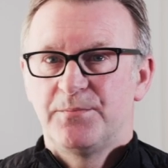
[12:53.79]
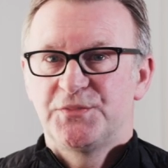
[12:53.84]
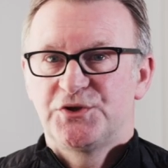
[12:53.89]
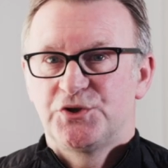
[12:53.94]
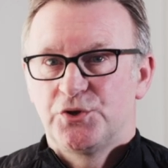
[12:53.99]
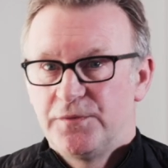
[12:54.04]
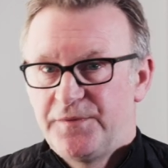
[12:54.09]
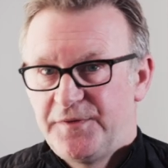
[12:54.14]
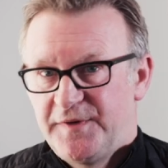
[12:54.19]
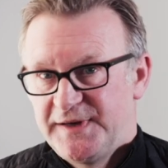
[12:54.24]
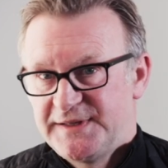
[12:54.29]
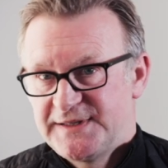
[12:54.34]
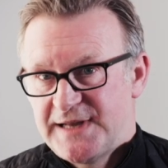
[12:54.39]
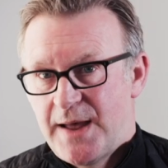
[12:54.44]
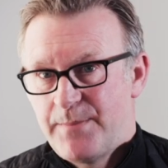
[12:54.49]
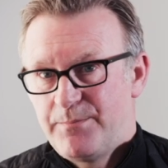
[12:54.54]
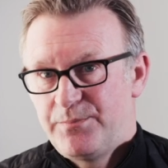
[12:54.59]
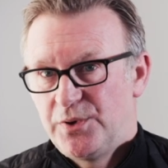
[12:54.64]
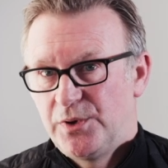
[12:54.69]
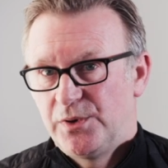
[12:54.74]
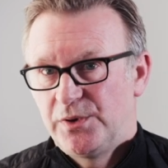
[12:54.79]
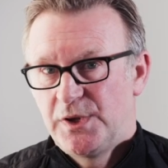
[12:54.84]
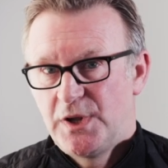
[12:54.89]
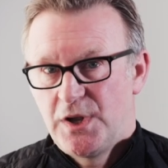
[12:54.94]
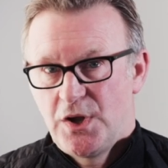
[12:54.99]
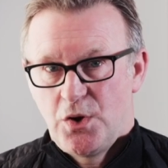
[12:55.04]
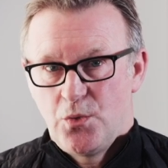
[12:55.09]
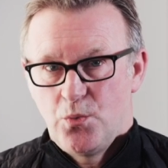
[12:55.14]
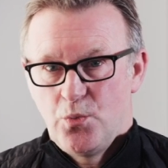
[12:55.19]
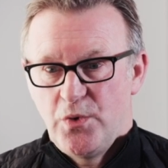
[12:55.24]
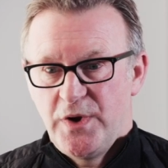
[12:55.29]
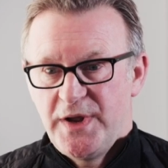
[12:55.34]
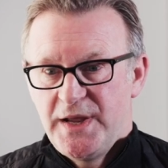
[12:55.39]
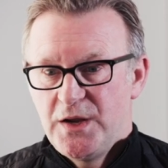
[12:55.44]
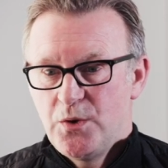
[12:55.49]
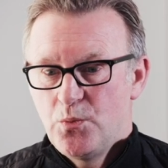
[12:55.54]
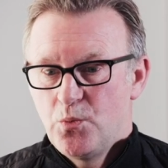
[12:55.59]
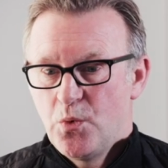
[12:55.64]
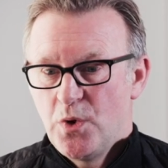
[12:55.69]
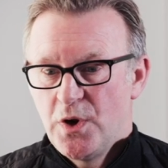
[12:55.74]
So, for example,
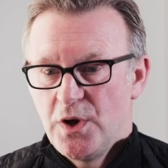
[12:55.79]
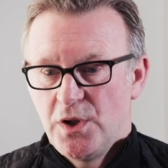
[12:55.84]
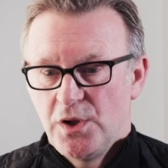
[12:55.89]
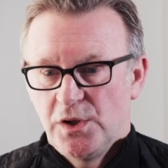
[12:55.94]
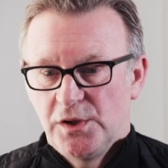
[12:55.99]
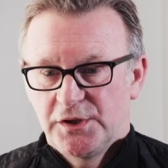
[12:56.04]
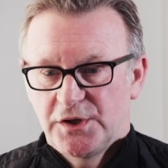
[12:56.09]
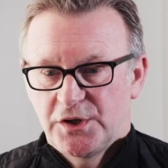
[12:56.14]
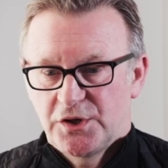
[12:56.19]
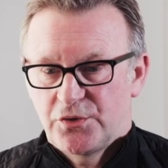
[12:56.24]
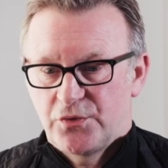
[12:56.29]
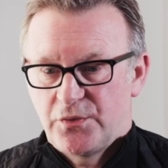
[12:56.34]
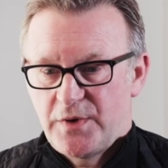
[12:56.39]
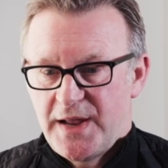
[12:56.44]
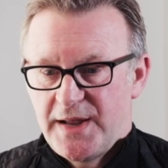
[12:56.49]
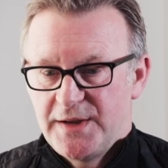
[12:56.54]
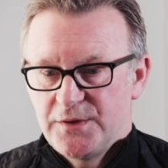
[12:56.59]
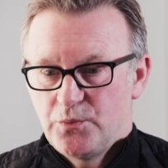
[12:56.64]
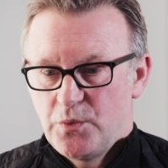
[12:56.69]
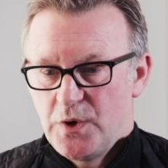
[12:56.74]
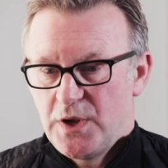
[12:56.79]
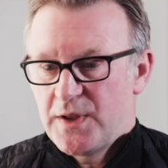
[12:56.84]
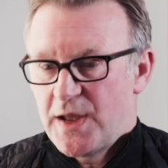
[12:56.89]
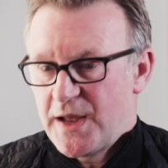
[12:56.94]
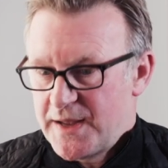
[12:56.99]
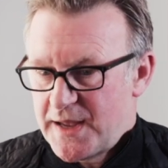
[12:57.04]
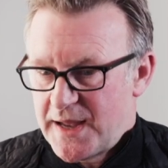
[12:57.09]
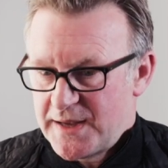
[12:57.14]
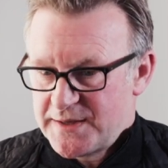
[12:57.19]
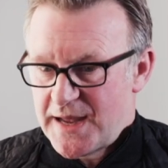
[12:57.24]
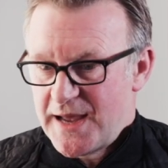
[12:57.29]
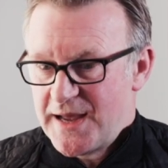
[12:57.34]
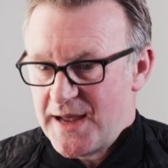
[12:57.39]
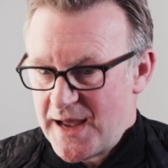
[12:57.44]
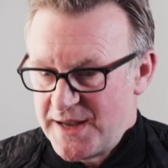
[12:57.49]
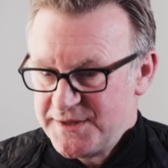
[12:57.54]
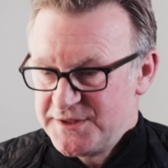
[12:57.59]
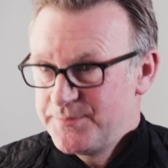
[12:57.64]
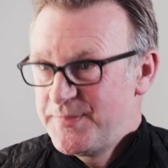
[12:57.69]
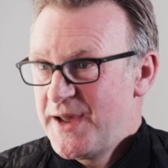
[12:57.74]
we will create
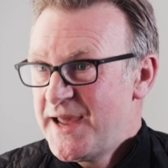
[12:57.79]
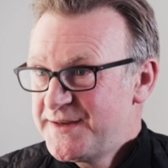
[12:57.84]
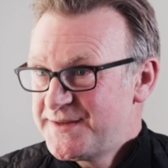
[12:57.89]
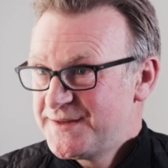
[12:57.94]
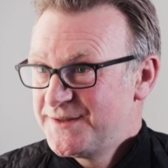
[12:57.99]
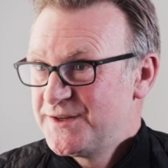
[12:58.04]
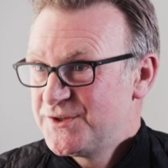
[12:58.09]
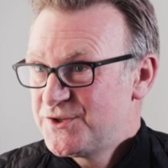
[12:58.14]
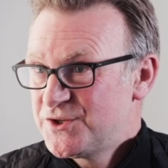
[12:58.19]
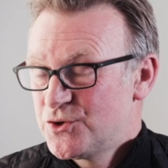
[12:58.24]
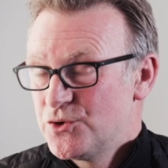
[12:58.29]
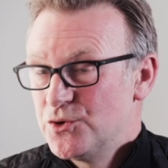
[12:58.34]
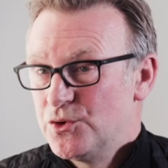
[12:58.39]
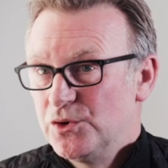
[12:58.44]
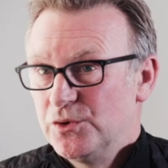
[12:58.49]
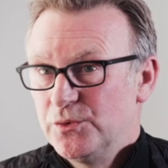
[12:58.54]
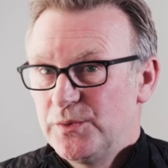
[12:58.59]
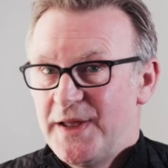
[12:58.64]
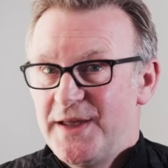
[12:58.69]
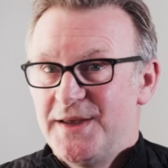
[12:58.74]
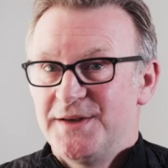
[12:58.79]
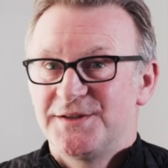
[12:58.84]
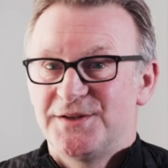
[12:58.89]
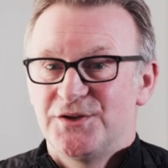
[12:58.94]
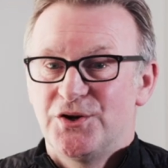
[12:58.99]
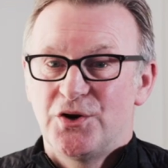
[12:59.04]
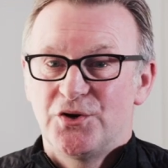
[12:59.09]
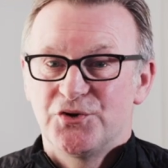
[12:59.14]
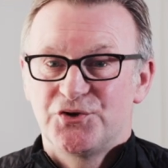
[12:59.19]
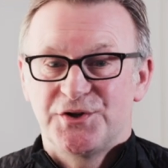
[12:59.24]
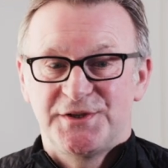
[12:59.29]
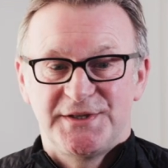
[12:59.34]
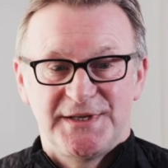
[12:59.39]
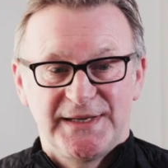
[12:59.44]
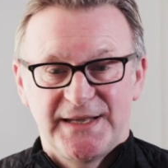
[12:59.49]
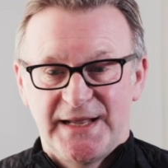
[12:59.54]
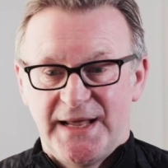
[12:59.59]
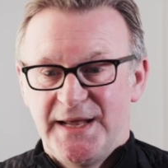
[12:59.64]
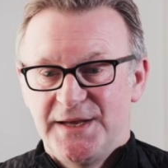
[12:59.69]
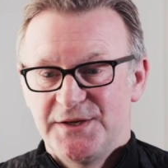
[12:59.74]
a debate in the school is not just
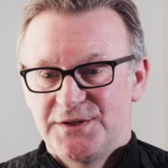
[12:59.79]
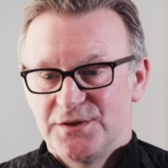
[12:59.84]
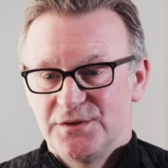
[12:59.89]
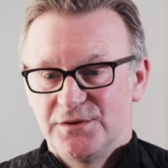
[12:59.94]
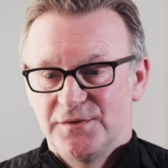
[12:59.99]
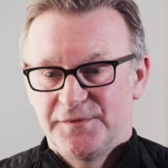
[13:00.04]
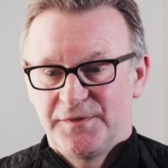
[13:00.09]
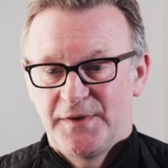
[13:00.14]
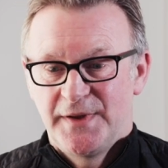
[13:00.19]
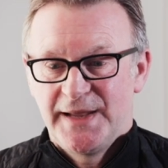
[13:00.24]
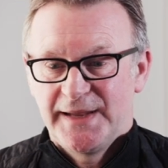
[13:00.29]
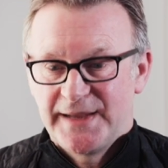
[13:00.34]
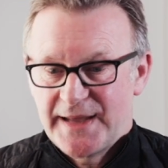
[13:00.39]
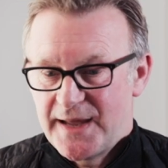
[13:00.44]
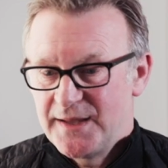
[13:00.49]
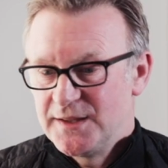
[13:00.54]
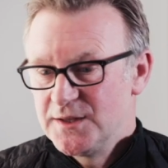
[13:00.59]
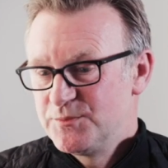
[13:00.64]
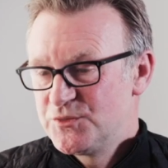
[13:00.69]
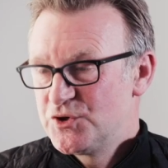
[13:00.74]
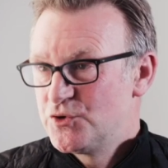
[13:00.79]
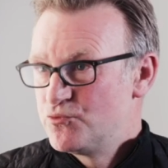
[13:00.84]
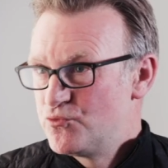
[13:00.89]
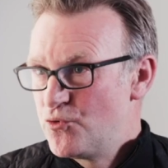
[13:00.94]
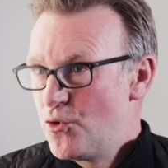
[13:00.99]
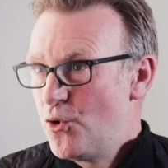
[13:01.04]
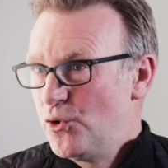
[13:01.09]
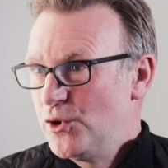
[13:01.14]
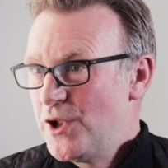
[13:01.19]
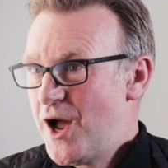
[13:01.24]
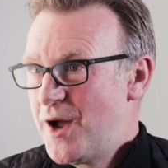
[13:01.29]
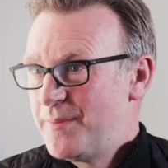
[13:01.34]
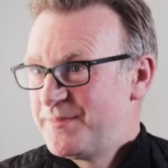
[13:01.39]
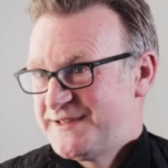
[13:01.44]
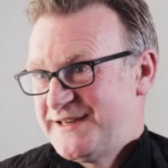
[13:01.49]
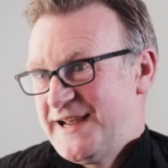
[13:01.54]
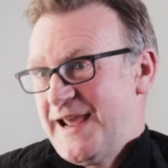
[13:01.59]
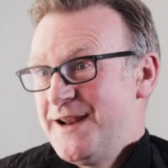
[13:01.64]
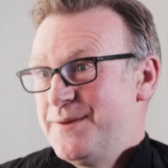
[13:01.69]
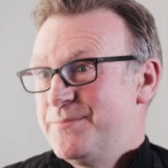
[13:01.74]
a case of getting them to roll
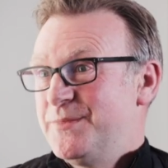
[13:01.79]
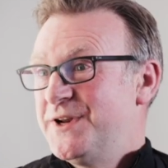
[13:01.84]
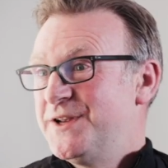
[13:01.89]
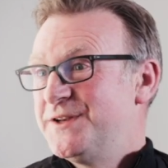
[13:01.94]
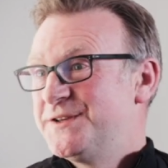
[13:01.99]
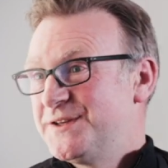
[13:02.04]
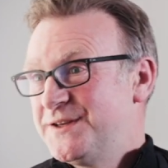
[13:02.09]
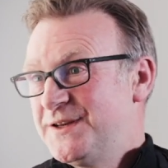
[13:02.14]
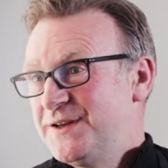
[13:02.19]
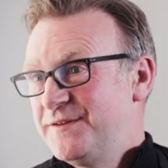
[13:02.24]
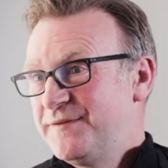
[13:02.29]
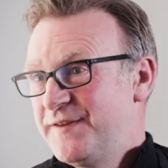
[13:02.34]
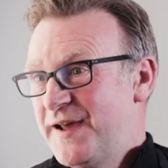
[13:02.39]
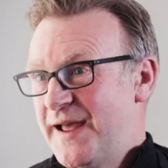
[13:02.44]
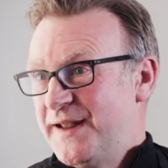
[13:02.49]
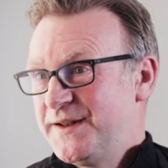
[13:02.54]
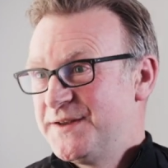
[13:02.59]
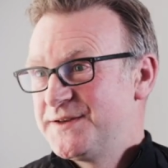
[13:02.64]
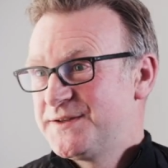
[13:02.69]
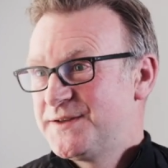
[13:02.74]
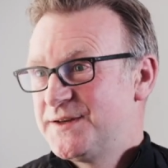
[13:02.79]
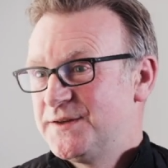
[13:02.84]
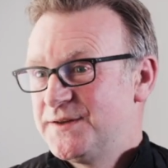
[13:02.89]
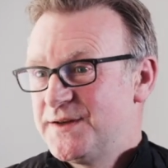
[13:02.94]
up 10 minutes in advance